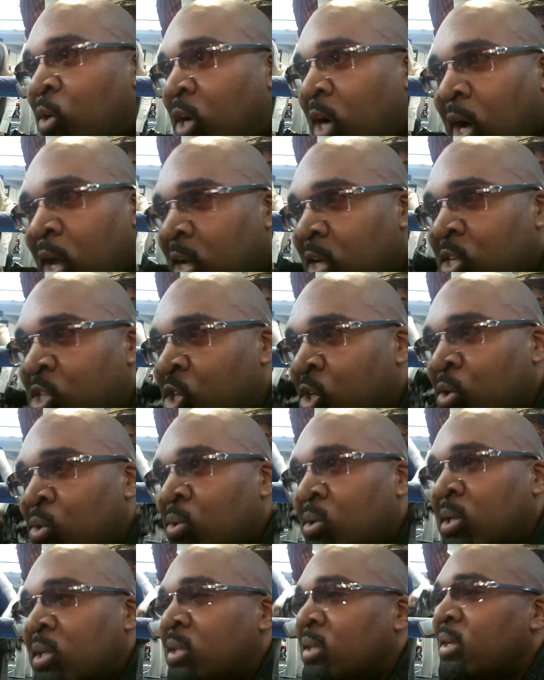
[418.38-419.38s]
no cut
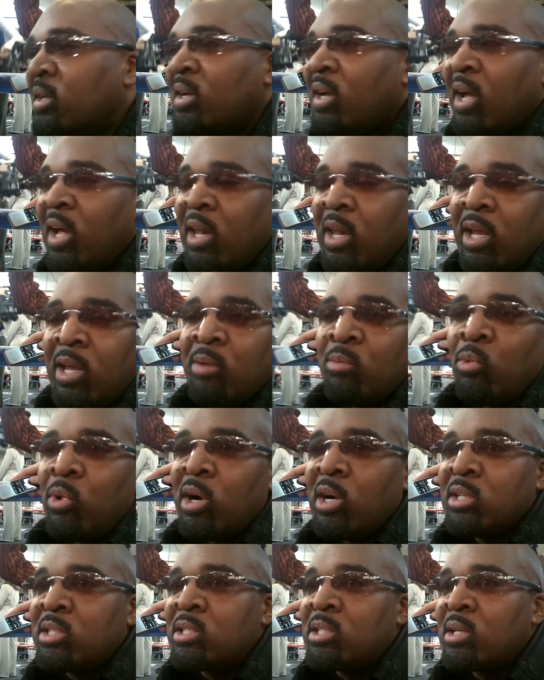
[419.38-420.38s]
issue. And then
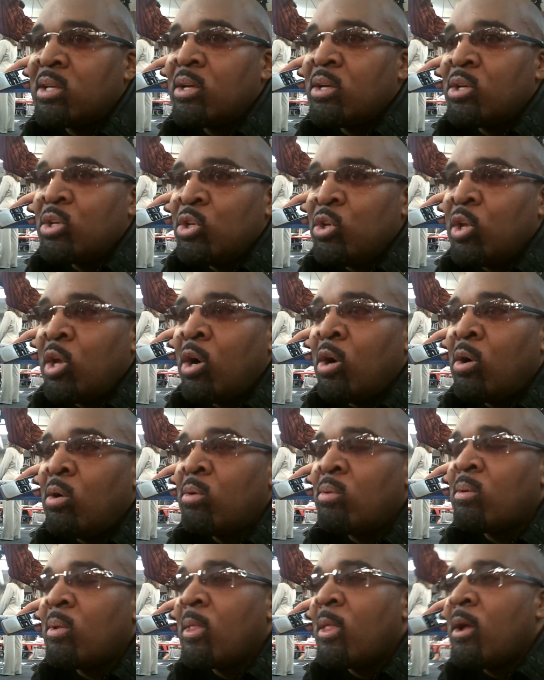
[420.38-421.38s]
once, you
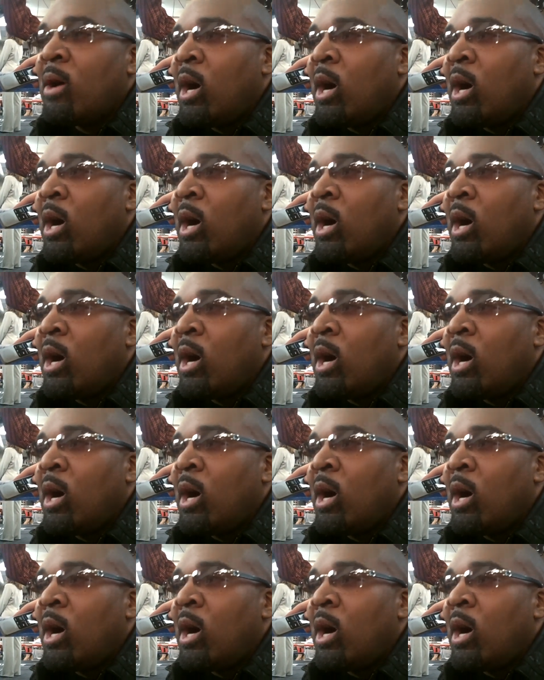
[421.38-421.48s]
know,